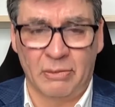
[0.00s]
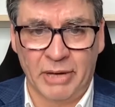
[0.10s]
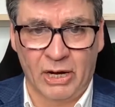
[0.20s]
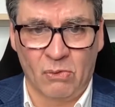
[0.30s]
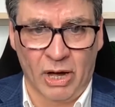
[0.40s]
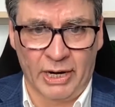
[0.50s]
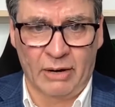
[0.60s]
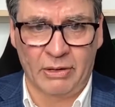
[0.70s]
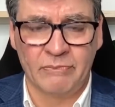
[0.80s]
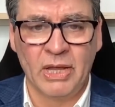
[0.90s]
megawatt
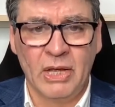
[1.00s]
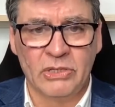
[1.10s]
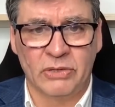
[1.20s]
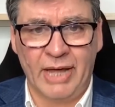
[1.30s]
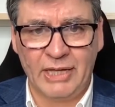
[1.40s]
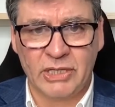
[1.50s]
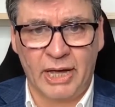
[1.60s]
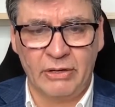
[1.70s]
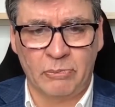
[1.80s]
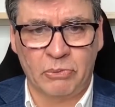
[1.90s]
hour. So that's
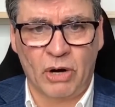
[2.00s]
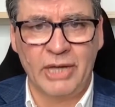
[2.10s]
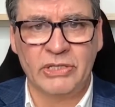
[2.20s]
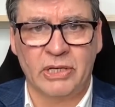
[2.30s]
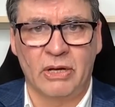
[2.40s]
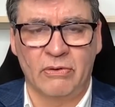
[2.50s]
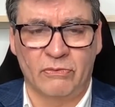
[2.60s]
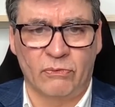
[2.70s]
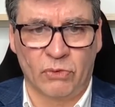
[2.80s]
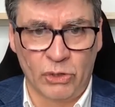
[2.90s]
kind of the price of
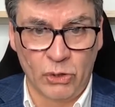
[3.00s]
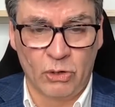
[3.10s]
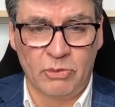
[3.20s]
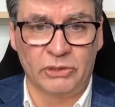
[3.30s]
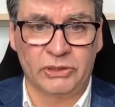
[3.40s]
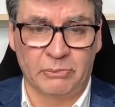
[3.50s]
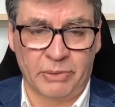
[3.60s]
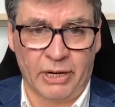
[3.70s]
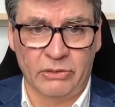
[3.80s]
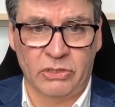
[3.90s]
renewables
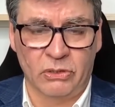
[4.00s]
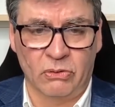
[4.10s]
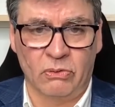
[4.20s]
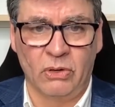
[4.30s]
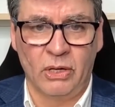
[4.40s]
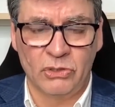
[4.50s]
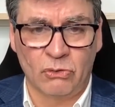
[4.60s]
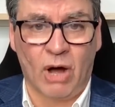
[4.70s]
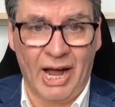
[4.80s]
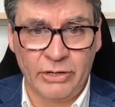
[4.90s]
compared to
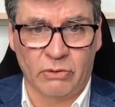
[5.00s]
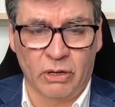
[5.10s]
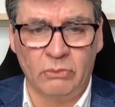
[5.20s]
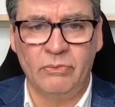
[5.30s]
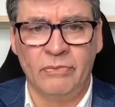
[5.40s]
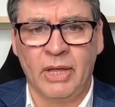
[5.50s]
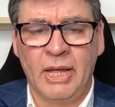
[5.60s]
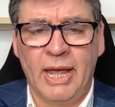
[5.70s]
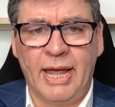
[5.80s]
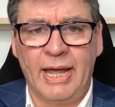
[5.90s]
hydro.
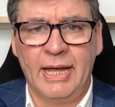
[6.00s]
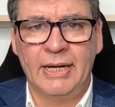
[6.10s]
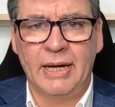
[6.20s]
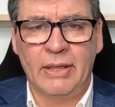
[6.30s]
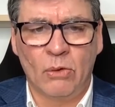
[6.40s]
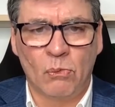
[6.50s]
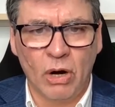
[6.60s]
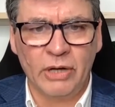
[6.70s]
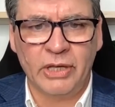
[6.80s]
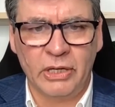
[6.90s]
And the
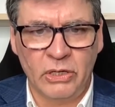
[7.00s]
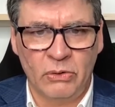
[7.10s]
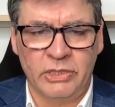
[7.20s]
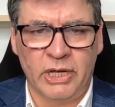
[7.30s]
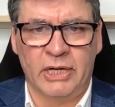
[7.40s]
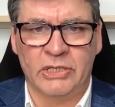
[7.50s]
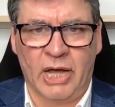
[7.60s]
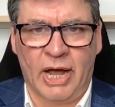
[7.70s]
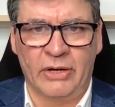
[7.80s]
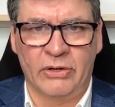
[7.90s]
work that you did, as
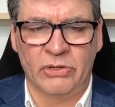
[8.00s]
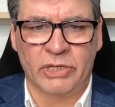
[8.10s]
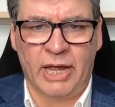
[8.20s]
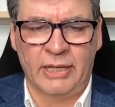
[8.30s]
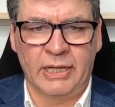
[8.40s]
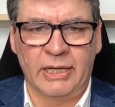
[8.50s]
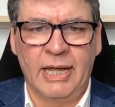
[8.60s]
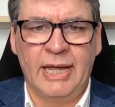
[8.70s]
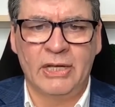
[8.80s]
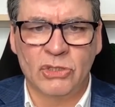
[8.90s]
I understand it,
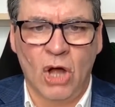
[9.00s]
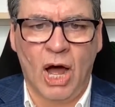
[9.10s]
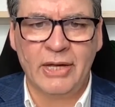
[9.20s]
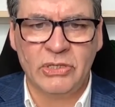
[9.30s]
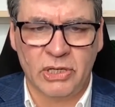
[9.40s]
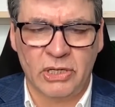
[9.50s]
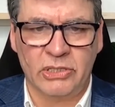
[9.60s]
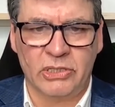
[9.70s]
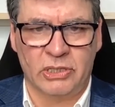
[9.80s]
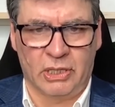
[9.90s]
is not
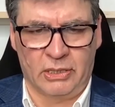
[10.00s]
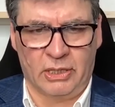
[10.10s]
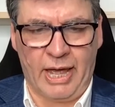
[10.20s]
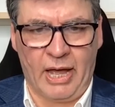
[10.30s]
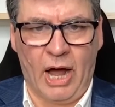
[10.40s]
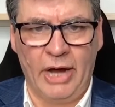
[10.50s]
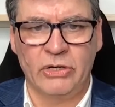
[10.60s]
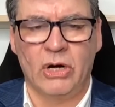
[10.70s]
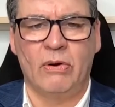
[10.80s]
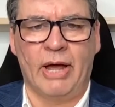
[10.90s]
just
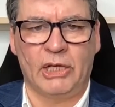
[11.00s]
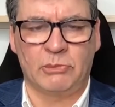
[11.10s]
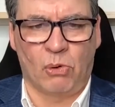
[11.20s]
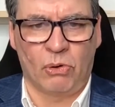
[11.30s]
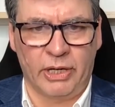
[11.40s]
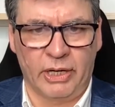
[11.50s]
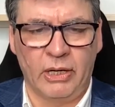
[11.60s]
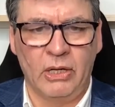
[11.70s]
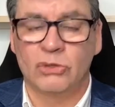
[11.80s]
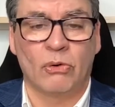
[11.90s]
Quebec exporting